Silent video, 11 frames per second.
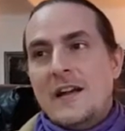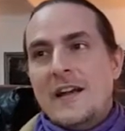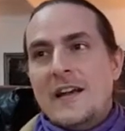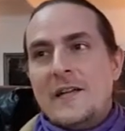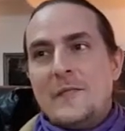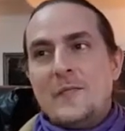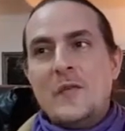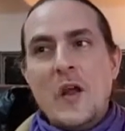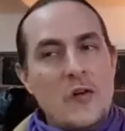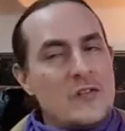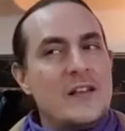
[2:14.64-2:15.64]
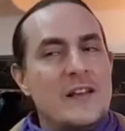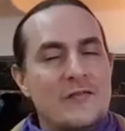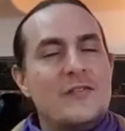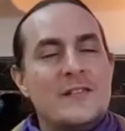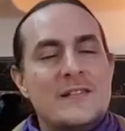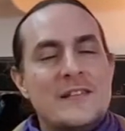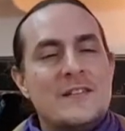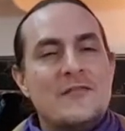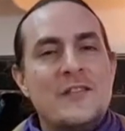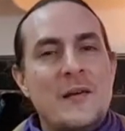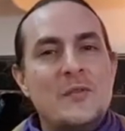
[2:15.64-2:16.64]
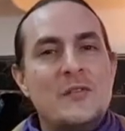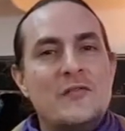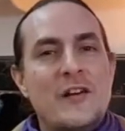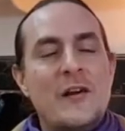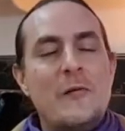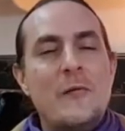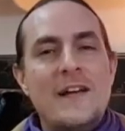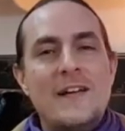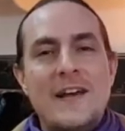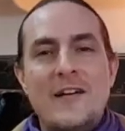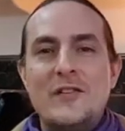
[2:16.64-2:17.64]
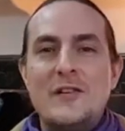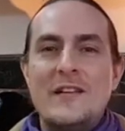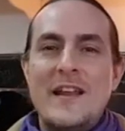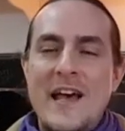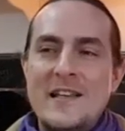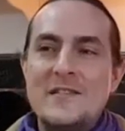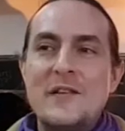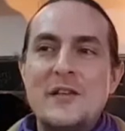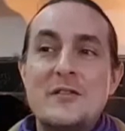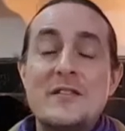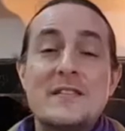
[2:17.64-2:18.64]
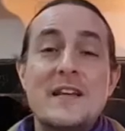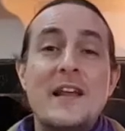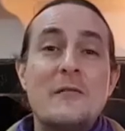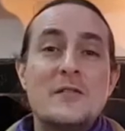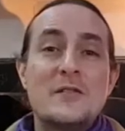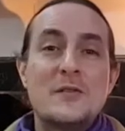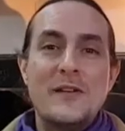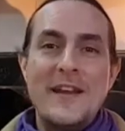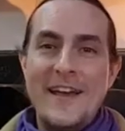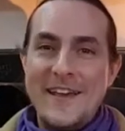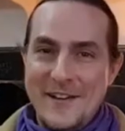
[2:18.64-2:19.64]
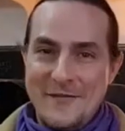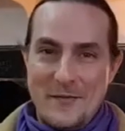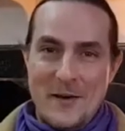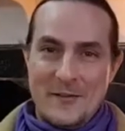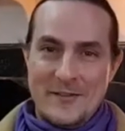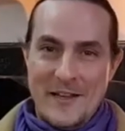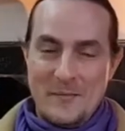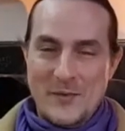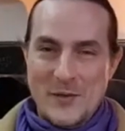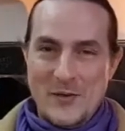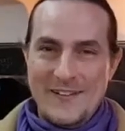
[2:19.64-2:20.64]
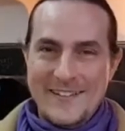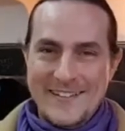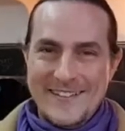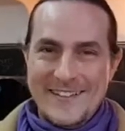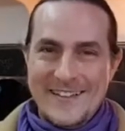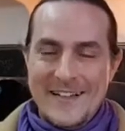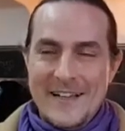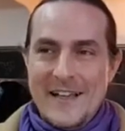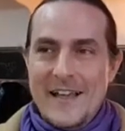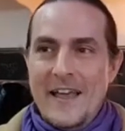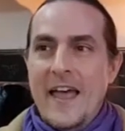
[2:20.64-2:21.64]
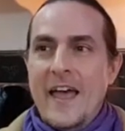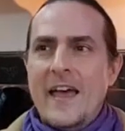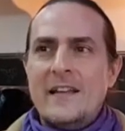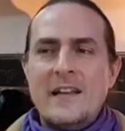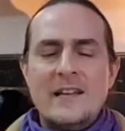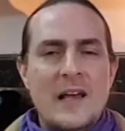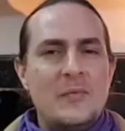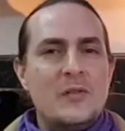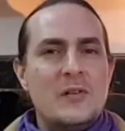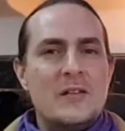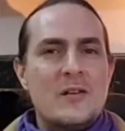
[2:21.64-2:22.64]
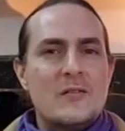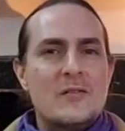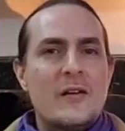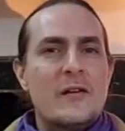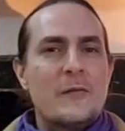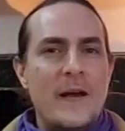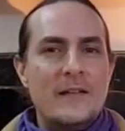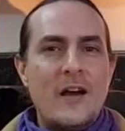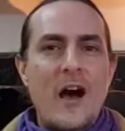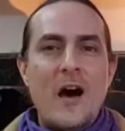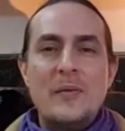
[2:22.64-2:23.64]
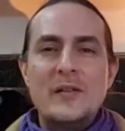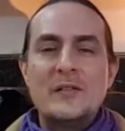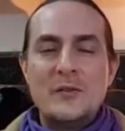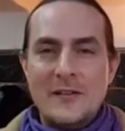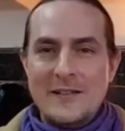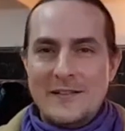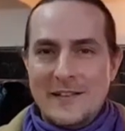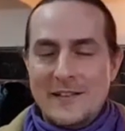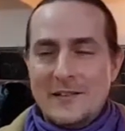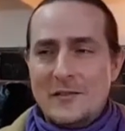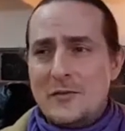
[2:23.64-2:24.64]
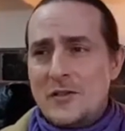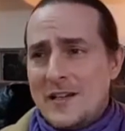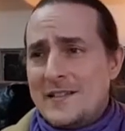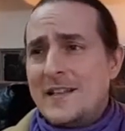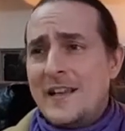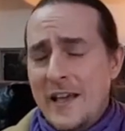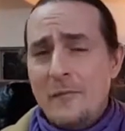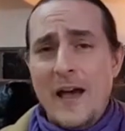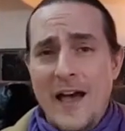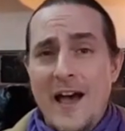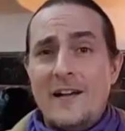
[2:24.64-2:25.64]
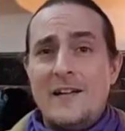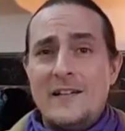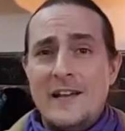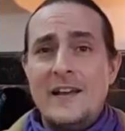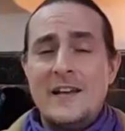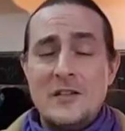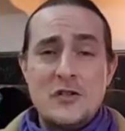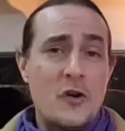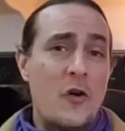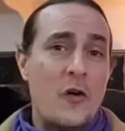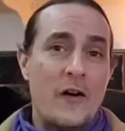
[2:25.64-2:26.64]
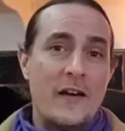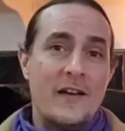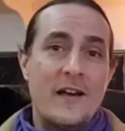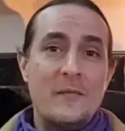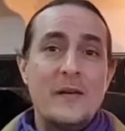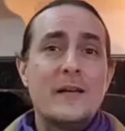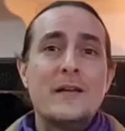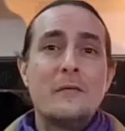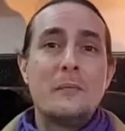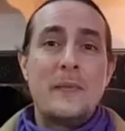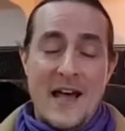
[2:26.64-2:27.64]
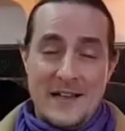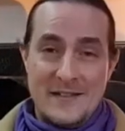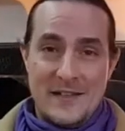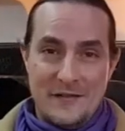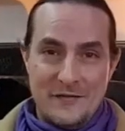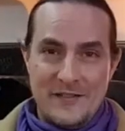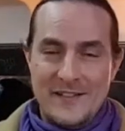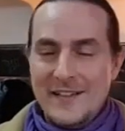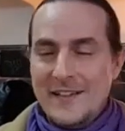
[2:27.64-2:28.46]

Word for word: um, knows the influences of Neptune very well, and after the last video she said I was too negative about Neptune, and that Neptune is also a great opportunity to just lay back and enjoy and be a little passive,